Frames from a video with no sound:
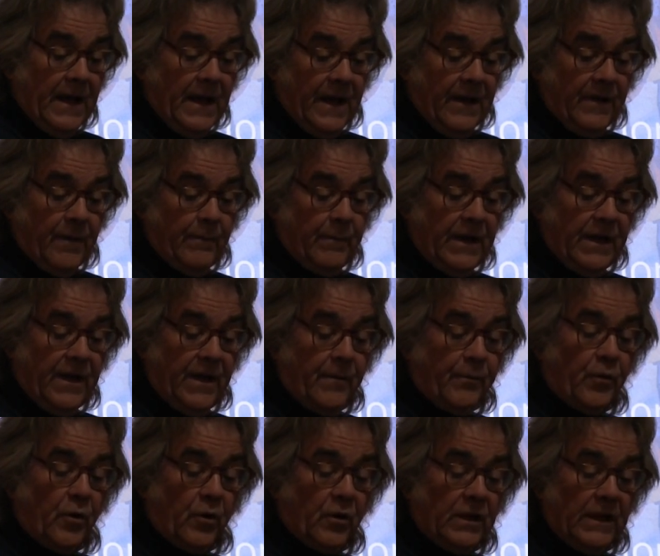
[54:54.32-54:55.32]
and the
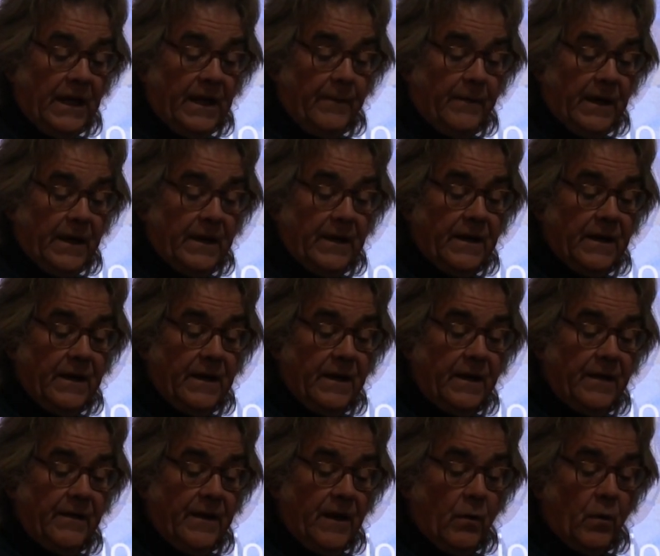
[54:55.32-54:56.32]
media proclaiming,
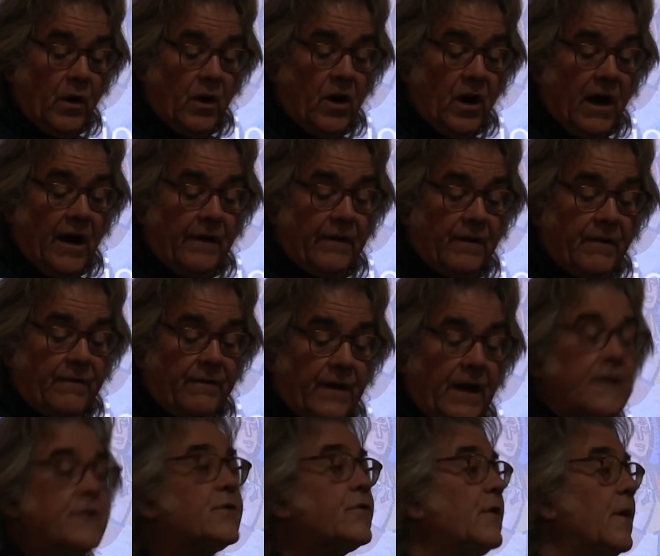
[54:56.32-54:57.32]
they were caught in the
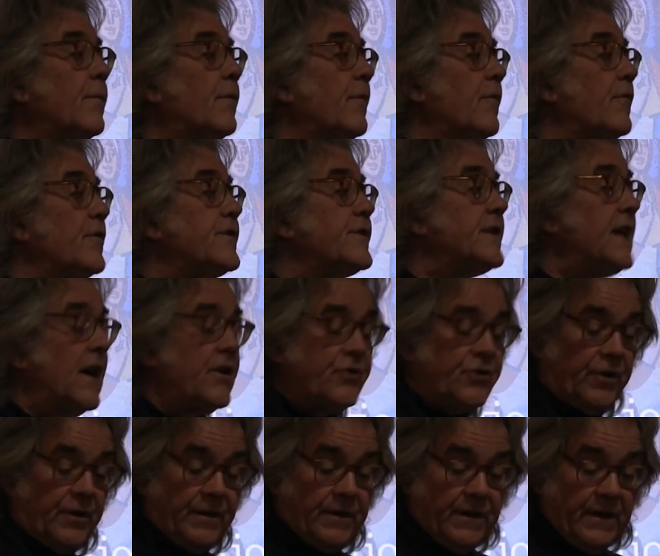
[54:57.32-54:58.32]
vice grip of
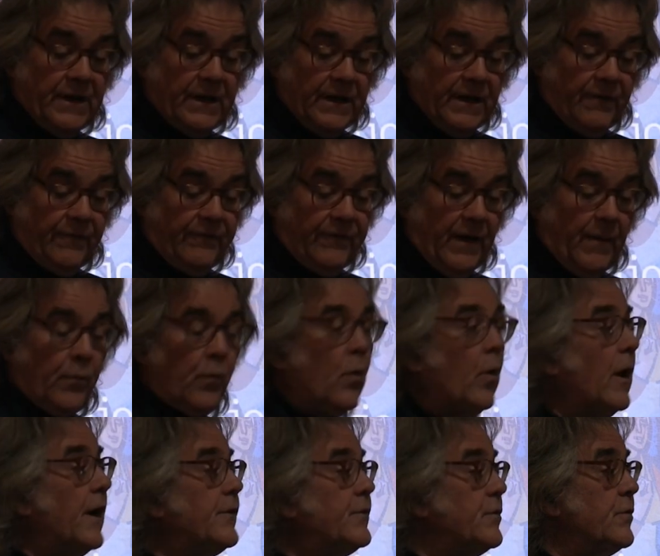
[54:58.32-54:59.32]
recession in
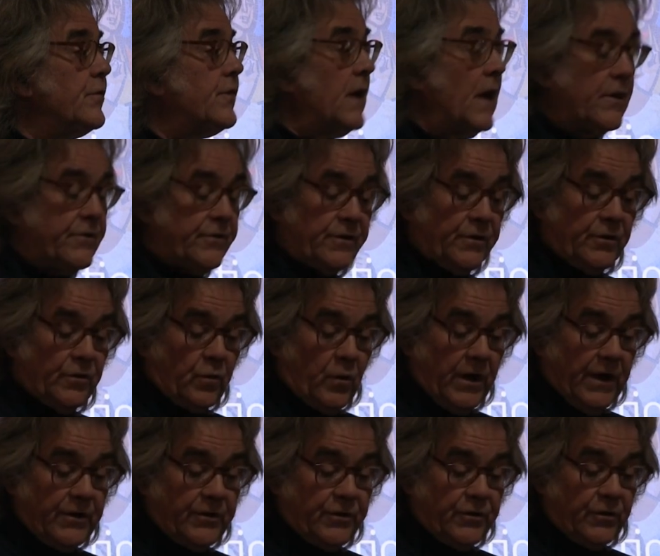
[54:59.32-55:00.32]
February
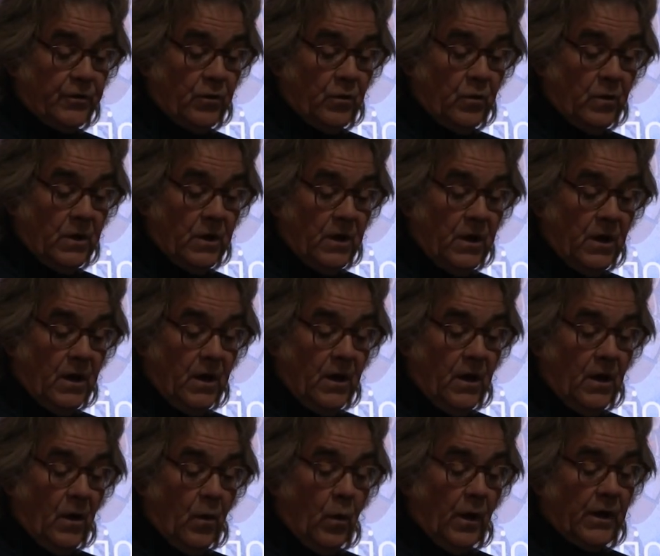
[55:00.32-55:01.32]
2022.
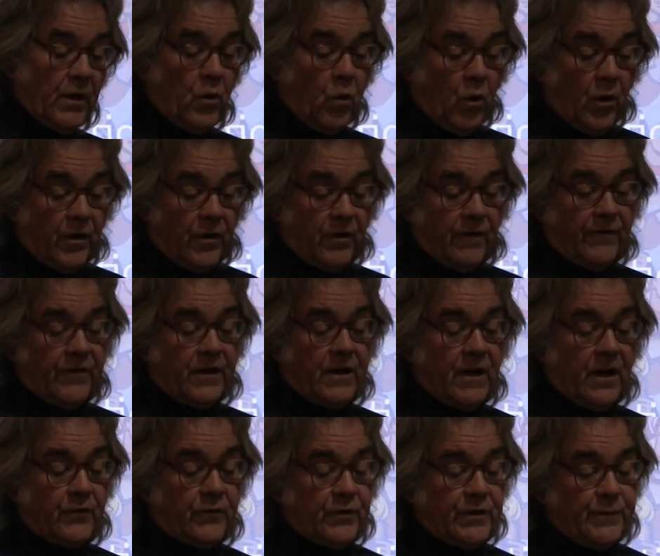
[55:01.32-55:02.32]
One quarter of the
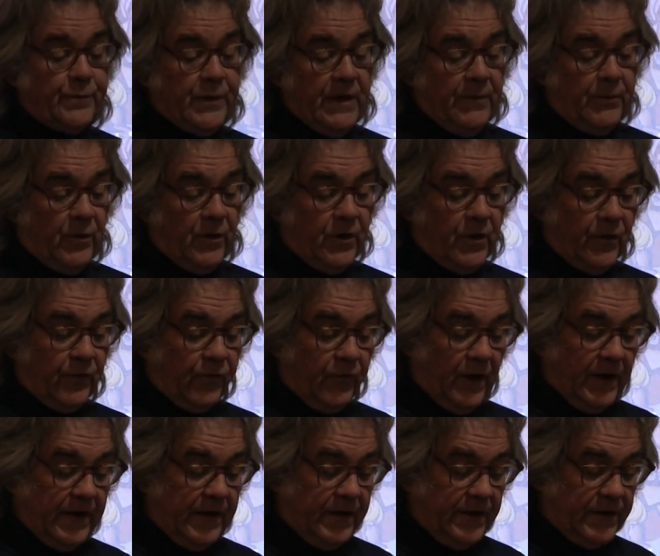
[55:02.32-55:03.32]
country's people
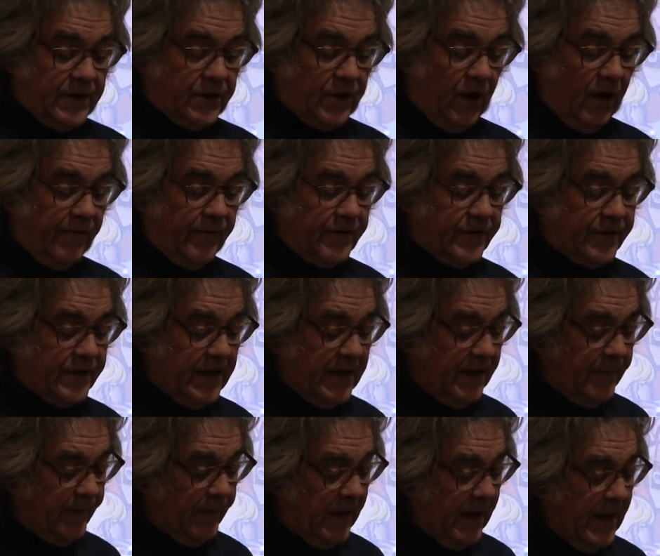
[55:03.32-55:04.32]
confronted
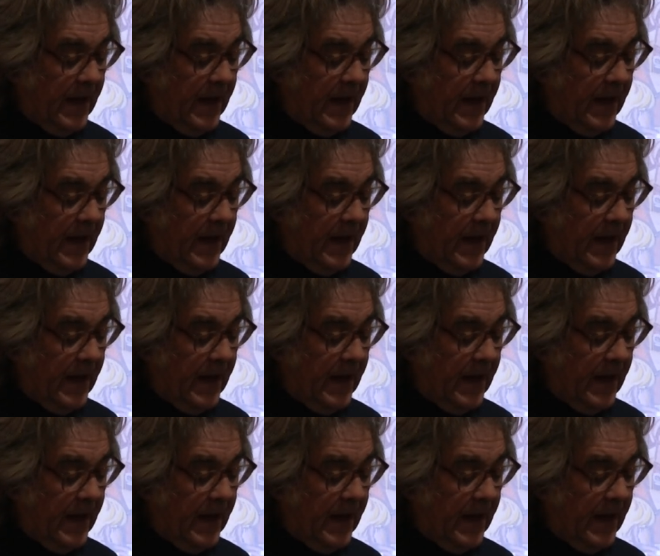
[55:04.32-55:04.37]
insolvency,